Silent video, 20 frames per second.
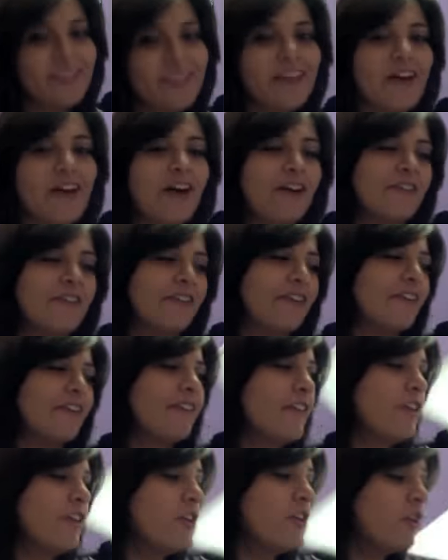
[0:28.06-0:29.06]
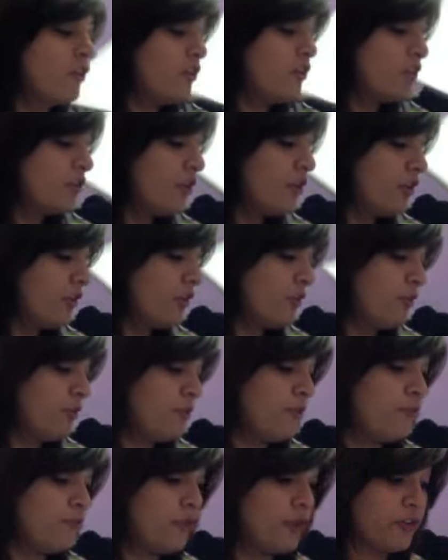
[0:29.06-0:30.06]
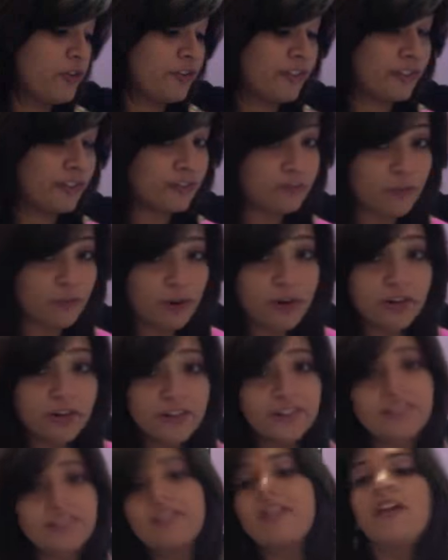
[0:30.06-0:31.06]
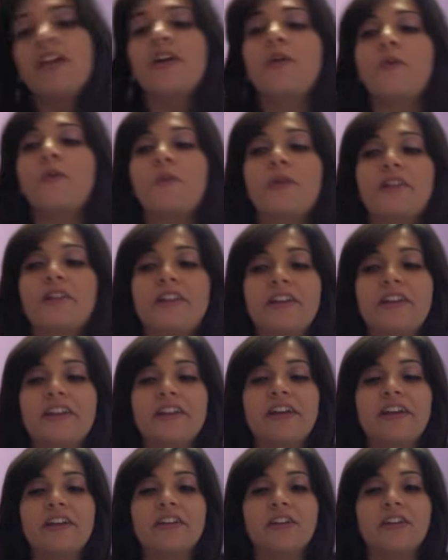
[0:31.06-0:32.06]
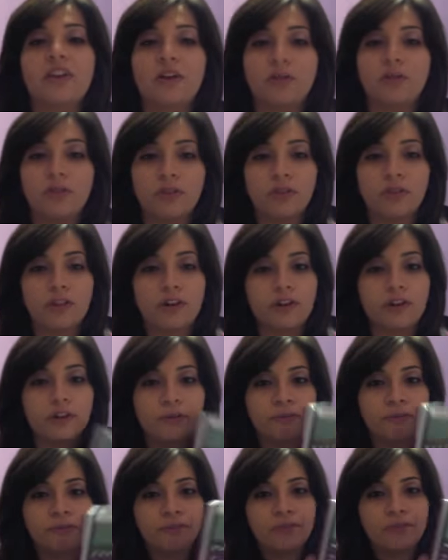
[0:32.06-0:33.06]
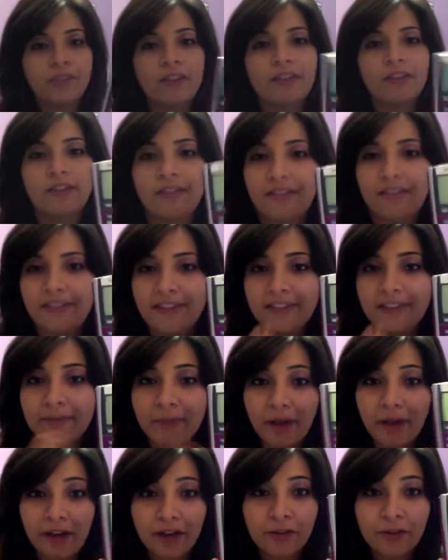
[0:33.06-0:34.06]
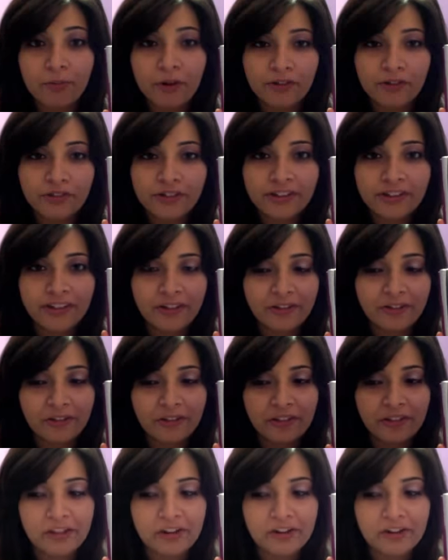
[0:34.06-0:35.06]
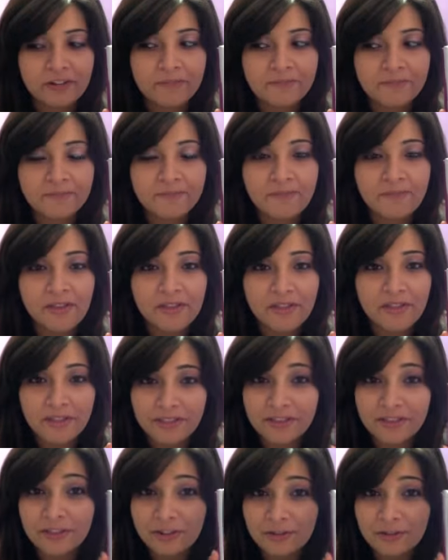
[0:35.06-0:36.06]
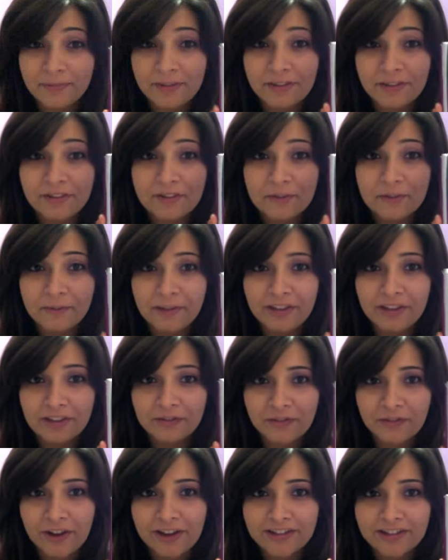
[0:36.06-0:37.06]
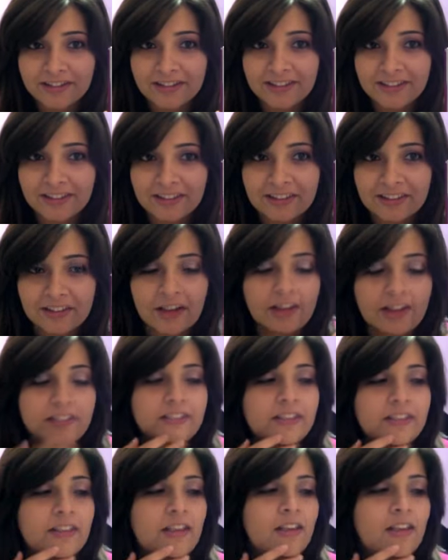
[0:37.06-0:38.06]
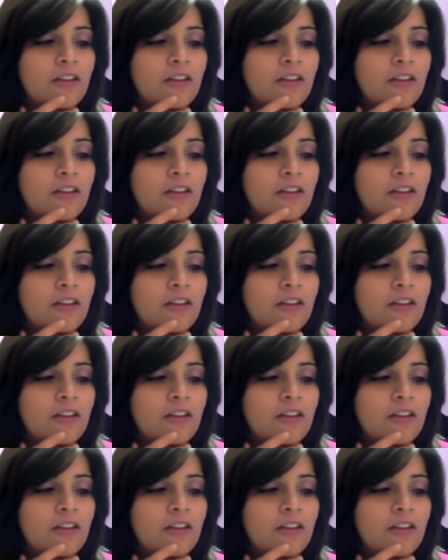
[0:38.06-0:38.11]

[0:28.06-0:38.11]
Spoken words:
All right. So first things first, we need a calculator. This is my precious calculator, and this is going to be your best friend in this class.